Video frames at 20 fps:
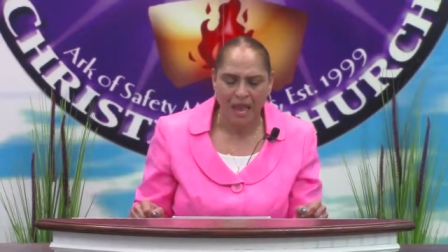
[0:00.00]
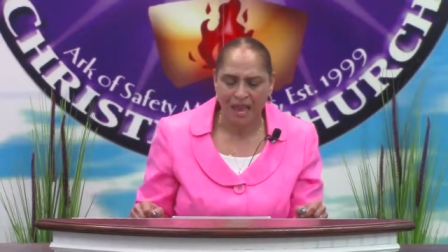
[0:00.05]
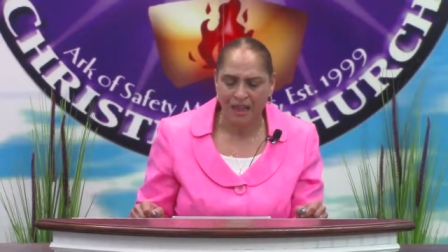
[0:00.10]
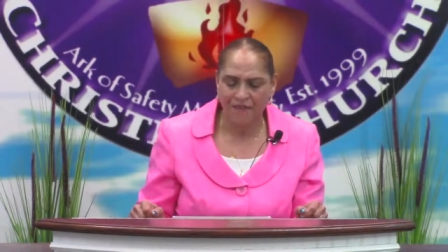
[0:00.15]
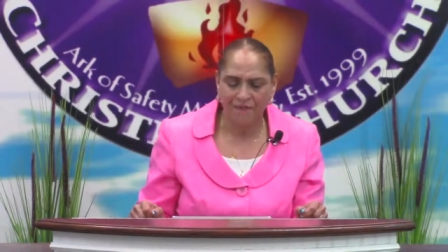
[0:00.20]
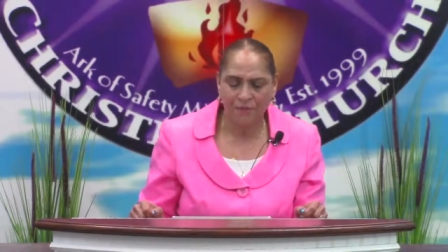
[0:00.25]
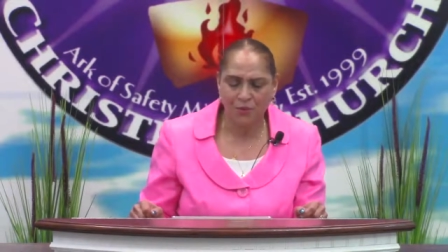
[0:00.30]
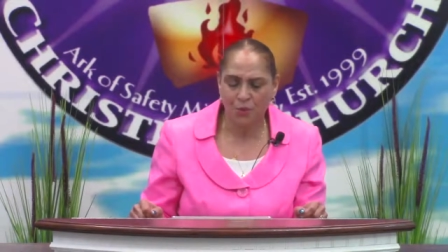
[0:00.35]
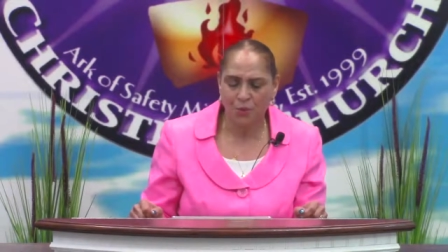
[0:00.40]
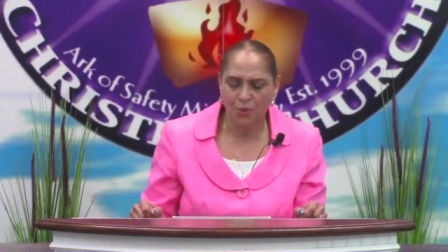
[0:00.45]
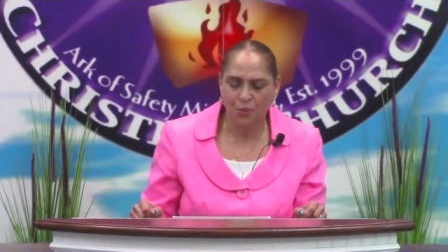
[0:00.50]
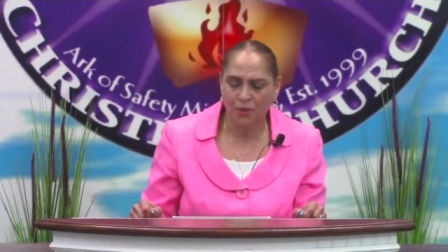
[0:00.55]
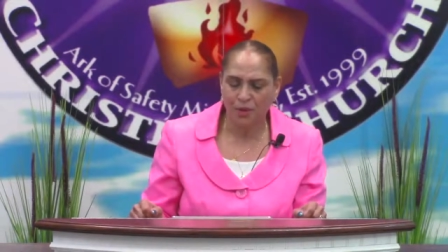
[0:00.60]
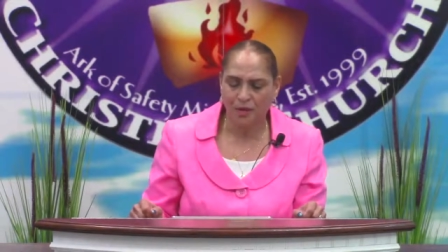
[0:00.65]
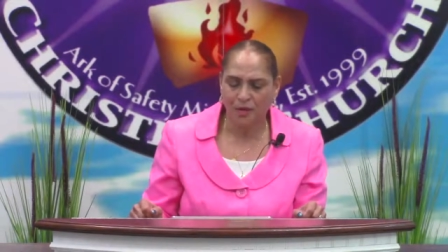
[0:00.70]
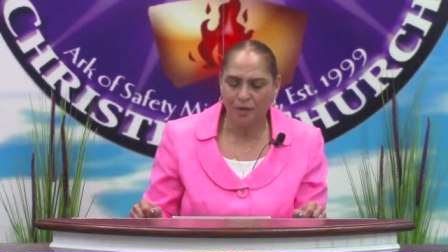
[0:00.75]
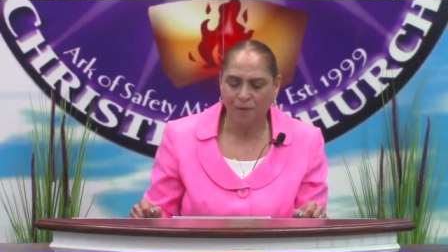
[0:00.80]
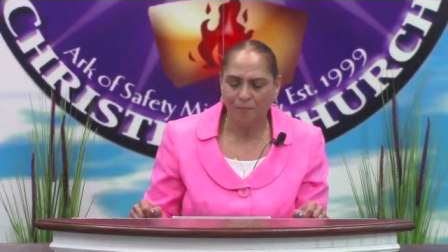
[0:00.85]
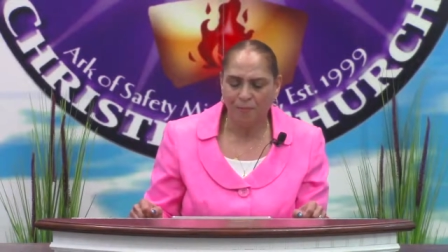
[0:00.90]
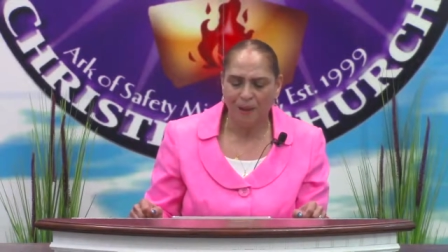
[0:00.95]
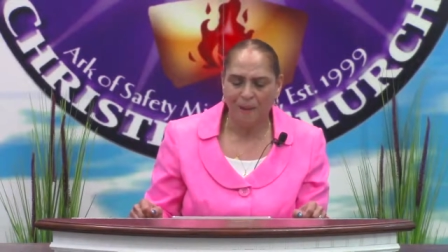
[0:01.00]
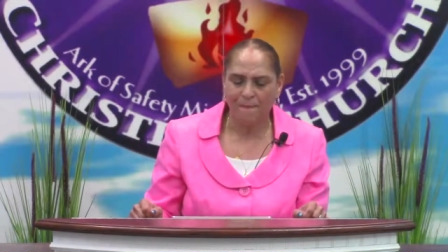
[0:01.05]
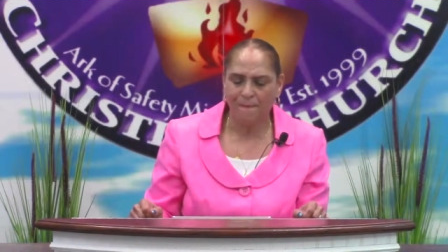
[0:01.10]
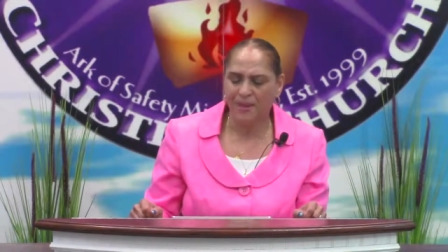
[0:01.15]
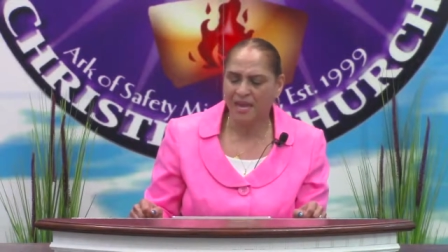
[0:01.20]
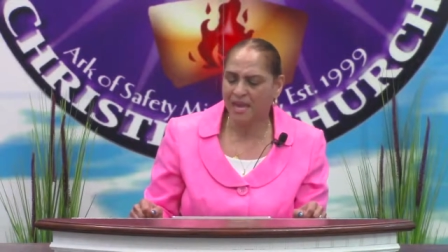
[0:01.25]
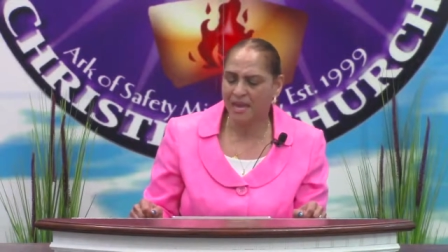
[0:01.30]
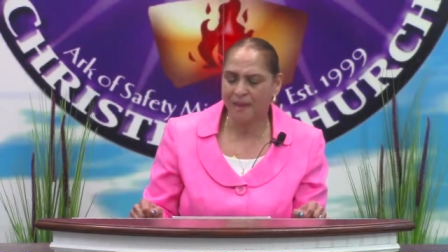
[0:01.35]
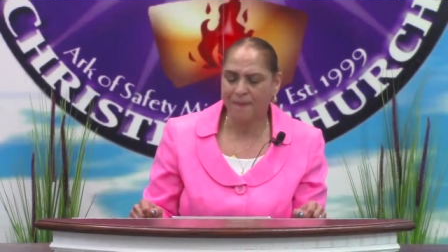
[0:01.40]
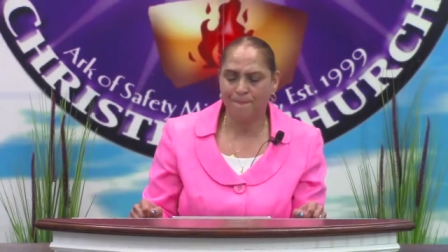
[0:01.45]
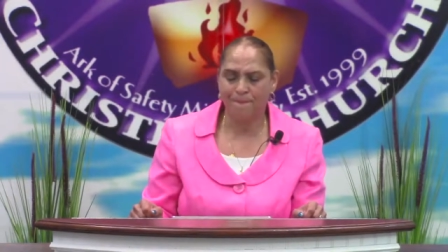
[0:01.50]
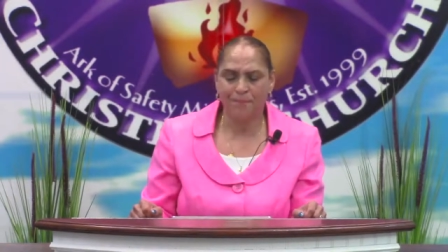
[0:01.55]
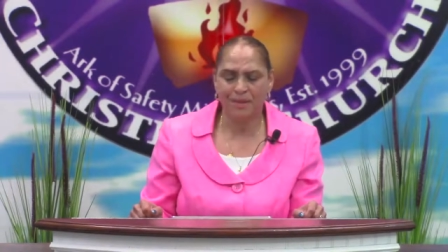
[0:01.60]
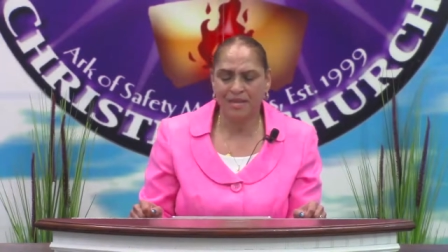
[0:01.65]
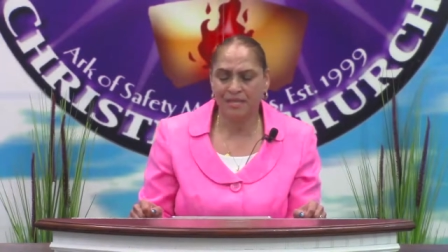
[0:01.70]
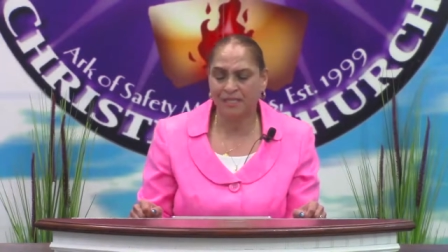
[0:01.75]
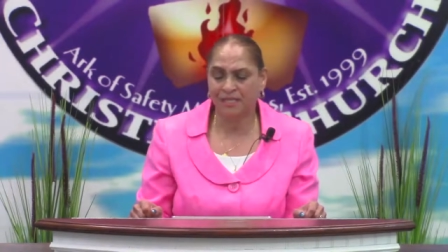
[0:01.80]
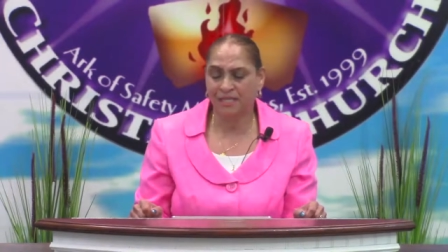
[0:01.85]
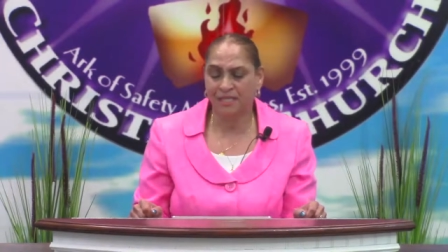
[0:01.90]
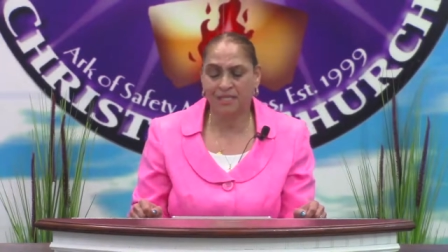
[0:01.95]
if you will. But being
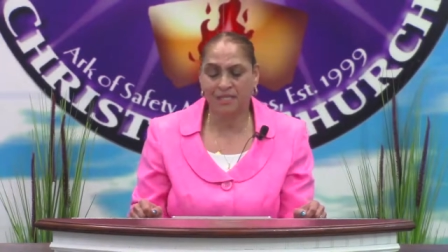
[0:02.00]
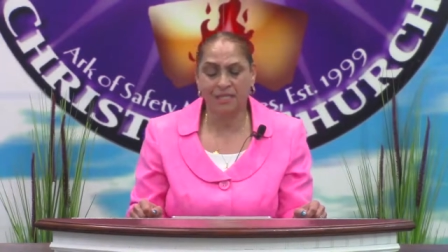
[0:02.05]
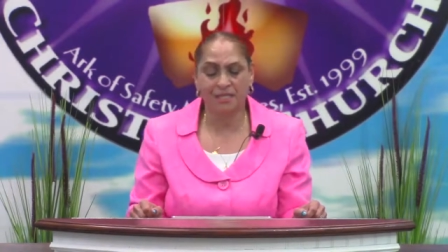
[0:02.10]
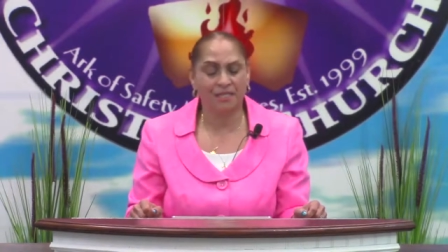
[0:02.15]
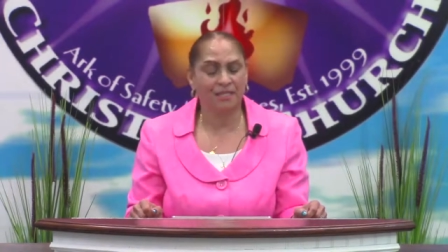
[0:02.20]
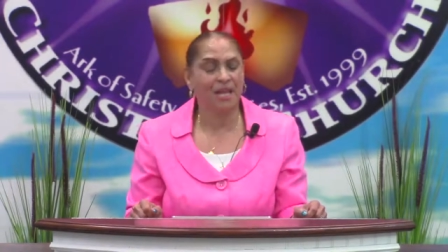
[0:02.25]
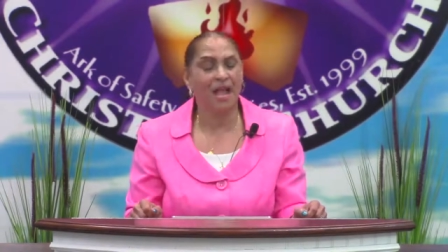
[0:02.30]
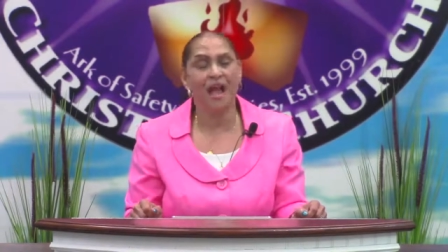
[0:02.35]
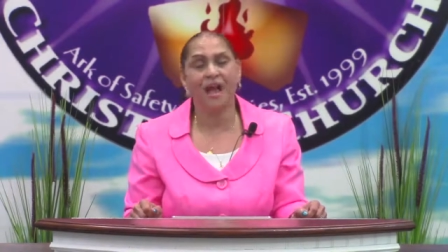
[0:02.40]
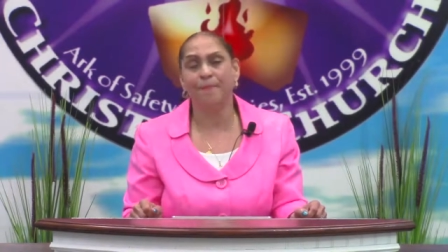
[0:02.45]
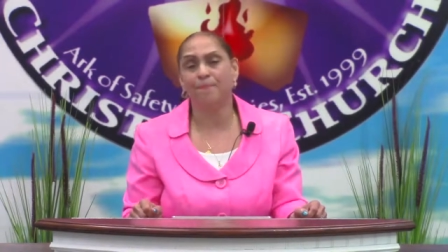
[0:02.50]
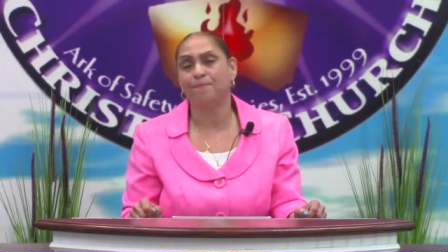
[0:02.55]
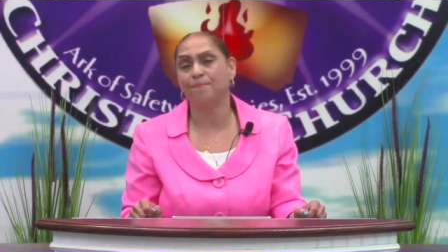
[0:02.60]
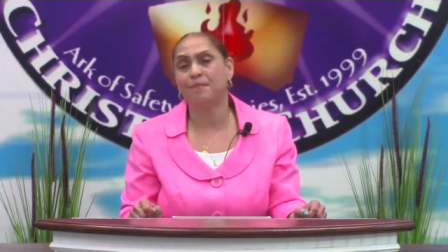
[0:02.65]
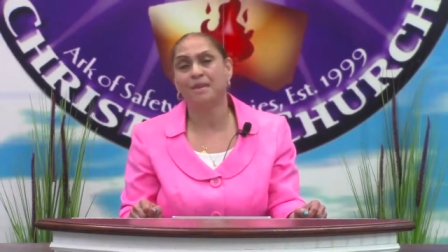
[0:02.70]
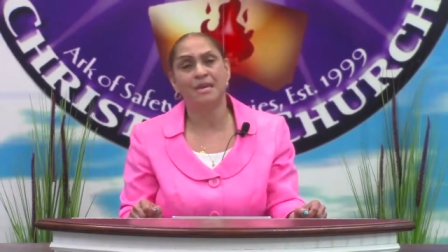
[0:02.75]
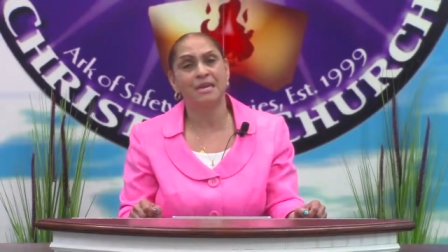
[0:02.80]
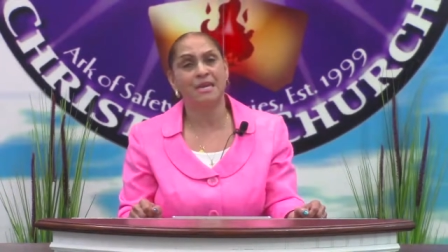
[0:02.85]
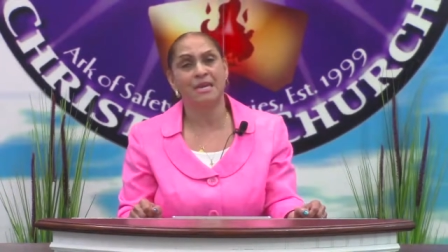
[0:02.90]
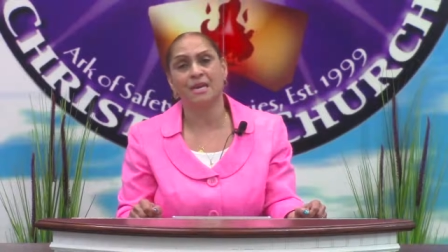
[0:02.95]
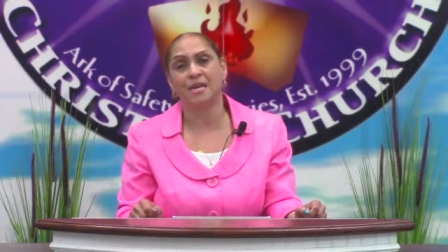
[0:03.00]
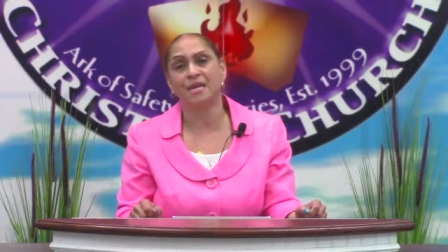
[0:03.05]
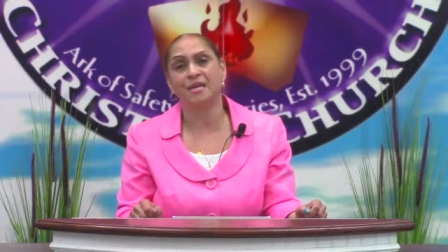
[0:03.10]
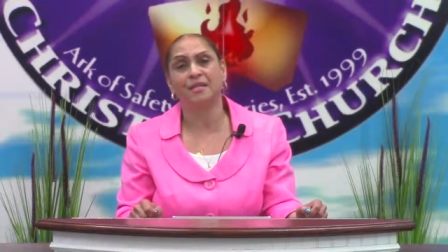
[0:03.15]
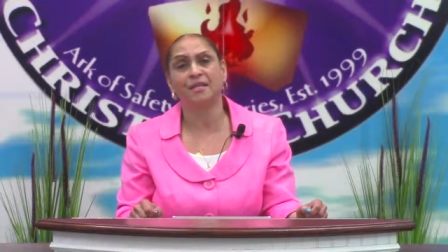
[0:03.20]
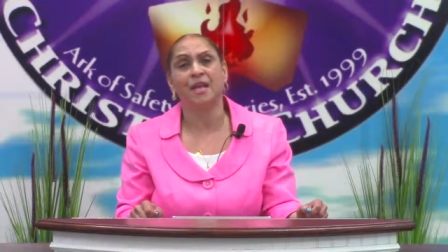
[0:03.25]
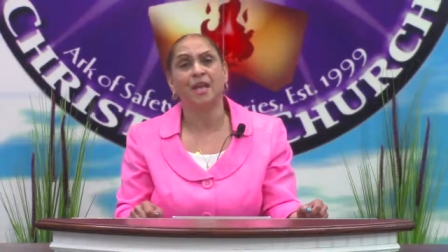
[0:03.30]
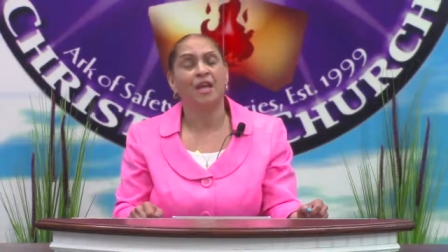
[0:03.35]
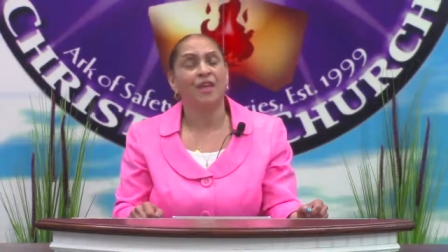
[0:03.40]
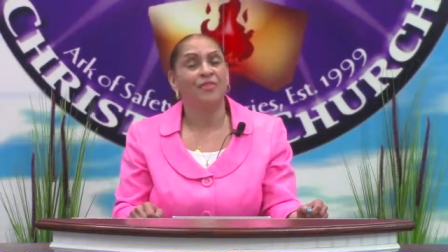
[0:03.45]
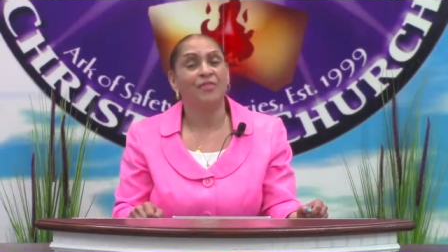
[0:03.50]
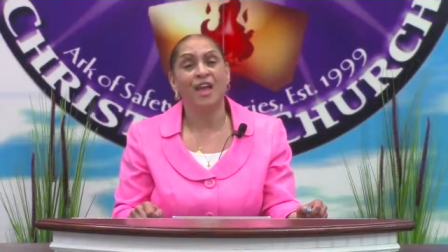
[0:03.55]
busy does not mean